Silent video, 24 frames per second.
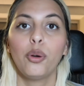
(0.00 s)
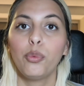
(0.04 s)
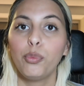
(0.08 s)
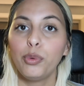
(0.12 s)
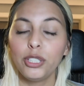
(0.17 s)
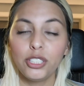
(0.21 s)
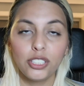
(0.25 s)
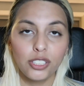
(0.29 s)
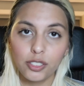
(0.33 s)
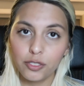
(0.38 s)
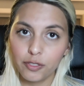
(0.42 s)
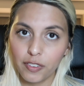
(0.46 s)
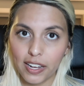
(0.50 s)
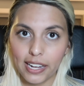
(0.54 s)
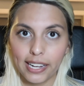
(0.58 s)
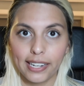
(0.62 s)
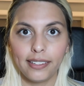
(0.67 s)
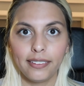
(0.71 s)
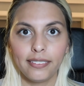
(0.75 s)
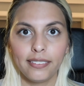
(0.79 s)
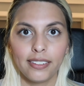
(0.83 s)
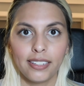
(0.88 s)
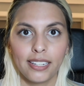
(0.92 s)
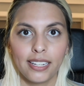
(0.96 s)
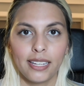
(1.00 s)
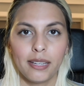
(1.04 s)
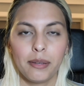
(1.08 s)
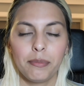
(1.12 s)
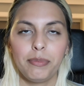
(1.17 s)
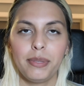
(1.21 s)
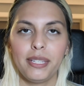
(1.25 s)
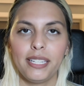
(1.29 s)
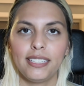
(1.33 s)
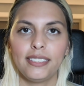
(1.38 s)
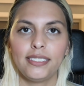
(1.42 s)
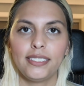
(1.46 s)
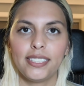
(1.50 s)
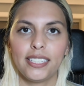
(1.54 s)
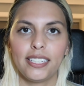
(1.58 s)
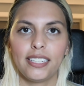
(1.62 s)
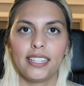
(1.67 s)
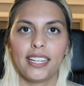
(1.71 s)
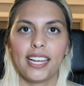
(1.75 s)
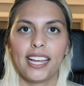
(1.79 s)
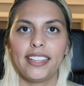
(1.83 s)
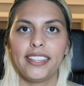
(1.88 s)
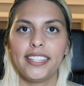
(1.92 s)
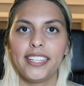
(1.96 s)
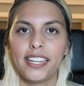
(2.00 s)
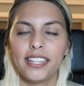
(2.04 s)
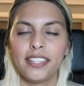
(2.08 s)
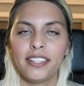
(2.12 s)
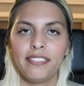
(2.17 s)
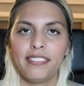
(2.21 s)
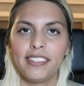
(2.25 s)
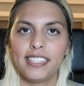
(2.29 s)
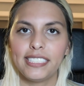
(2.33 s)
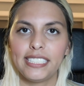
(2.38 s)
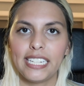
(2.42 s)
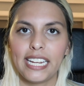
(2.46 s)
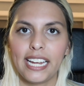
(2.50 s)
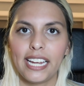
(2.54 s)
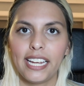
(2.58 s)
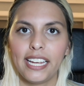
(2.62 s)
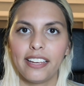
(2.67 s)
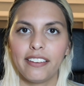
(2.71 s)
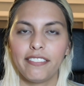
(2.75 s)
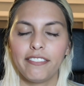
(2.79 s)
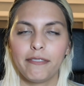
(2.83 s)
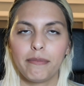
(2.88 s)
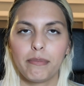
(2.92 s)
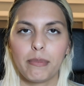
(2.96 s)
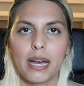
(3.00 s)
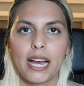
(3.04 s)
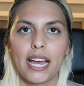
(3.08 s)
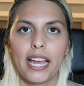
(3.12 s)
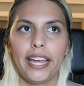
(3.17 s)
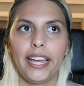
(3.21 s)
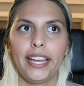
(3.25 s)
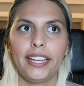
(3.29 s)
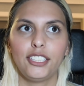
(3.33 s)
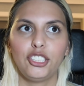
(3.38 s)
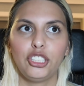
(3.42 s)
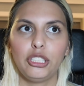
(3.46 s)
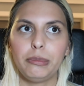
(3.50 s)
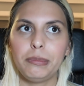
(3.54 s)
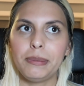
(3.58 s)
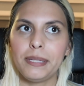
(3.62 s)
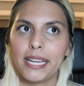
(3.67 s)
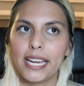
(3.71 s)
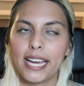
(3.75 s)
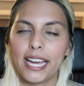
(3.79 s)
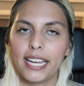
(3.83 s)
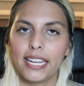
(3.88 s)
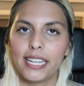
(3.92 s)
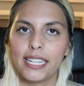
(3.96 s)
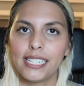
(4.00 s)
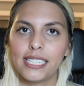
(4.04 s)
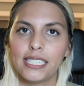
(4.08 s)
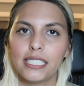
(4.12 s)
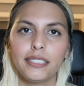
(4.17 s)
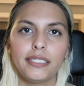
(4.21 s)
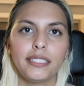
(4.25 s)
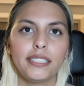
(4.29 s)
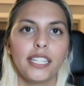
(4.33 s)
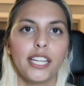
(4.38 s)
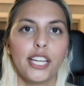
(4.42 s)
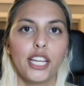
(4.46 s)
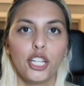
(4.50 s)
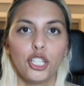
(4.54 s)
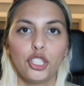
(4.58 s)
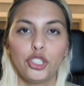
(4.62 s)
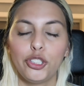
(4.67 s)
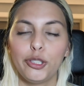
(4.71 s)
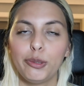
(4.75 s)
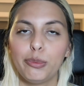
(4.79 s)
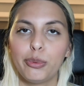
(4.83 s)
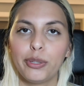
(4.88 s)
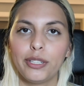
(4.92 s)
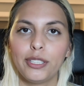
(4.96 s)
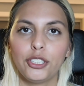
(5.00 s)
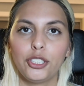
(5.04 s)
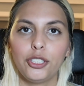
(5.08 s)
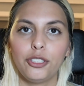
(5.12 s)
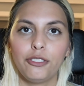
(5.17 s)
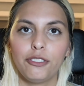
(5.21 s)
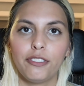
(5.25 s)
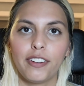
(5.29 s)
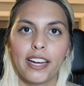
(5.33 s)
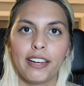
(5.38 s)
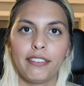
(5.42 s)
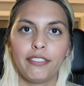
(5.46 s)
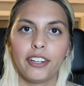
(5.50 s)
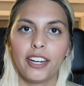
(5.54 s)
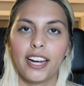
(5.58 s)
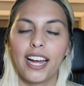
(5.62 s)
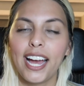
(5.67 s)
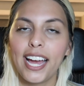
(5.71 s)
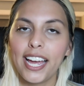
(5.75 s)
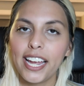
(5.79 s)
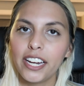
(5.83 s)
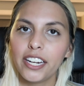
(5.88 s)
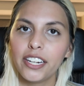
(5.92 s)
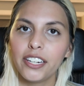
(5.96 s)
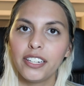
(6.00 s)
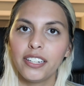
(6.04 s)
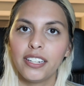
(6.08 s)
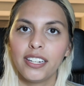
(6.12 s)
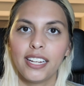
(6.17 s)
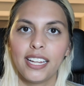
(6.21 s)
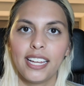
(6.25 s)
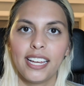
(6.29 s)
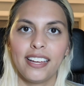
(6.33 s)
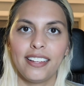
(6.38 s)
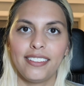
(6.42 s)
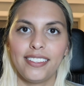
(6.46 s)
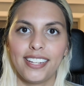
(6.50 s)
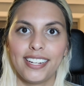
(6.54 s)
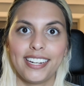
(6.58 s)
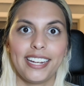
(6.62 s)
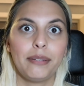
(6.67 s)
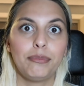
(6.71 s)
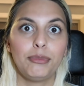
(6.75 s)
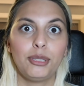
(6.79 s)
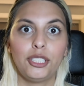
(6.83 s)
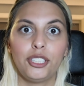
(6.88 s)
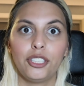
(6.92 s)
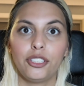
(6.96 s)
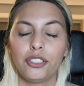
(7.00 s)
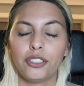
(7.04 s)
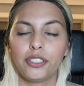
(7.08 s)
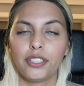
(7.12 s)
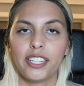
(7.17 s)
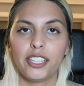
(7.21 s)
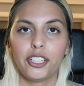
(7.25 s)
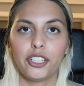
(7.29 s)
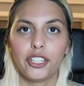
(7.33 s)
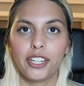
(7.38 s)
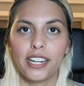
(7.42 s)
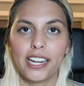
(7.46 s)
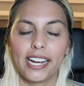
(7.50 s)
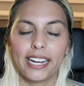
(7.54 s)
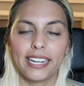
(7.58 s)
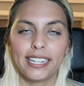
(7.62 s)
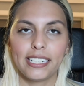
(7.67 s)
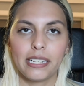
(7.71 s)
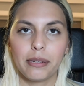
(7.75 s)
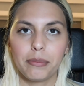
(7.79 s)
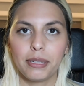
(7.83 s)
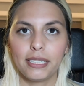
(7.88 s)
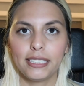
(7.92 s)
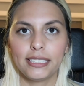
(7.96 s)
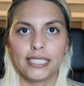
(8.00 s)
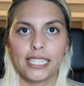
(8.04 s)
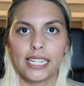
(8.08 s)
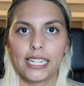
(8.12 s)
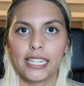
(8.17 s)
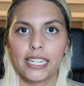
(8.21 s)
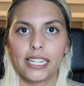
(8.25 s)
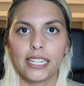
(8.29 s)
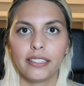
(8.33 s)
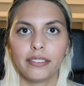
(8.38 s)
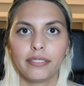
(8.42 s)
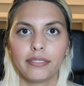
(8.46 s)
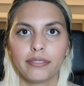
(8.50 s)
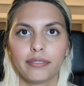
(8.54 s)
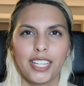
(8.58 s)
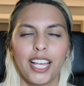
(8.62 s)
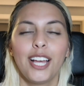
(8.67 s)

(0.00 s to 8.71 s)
Which is fine, because at the end of the day, if my GPA is 2.25 or higher, then I'm still in good academic standing.